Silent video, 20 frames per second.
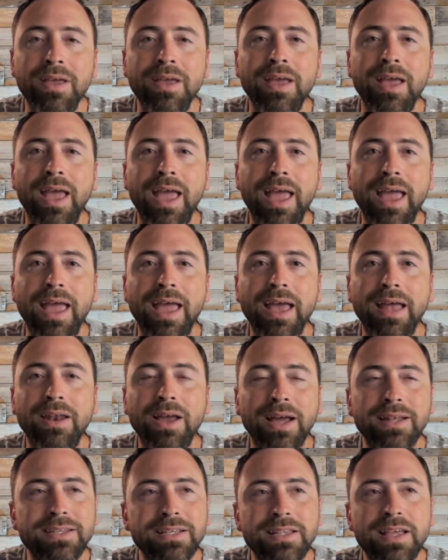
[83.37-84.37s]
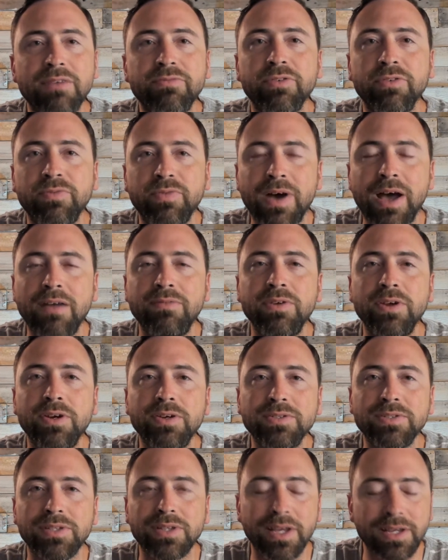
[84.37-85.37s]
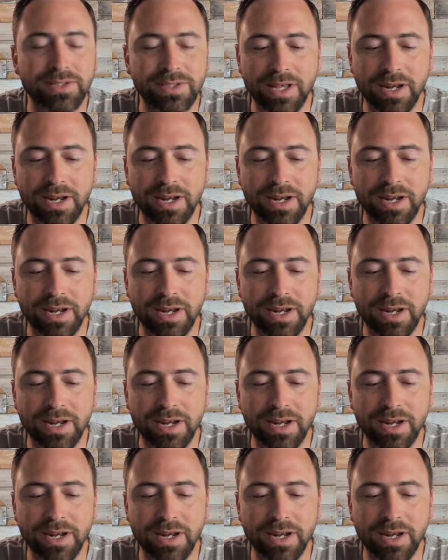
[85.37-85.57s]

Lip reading: And I did that for 5 years. And like I said,